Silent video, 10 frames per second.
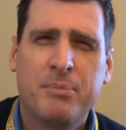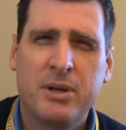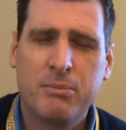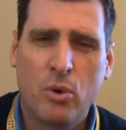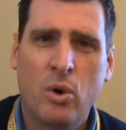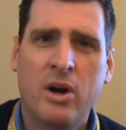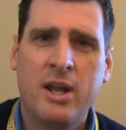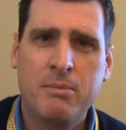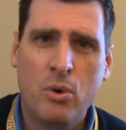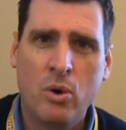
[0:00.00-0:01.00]
but more
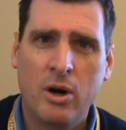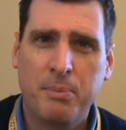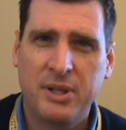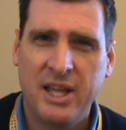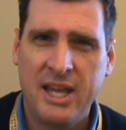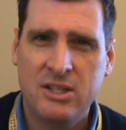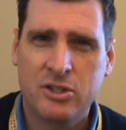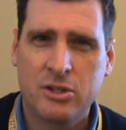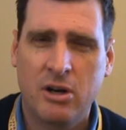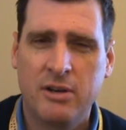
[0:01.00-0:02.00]
and more
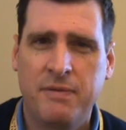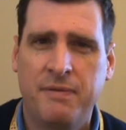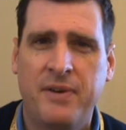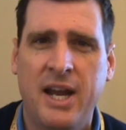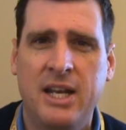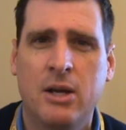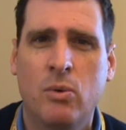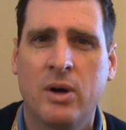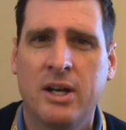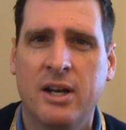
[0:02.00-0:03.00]
planes started
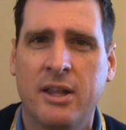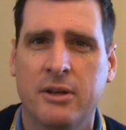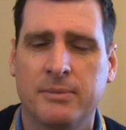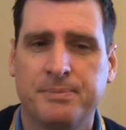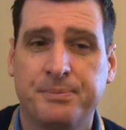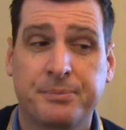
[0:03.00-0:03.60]
fighting one another.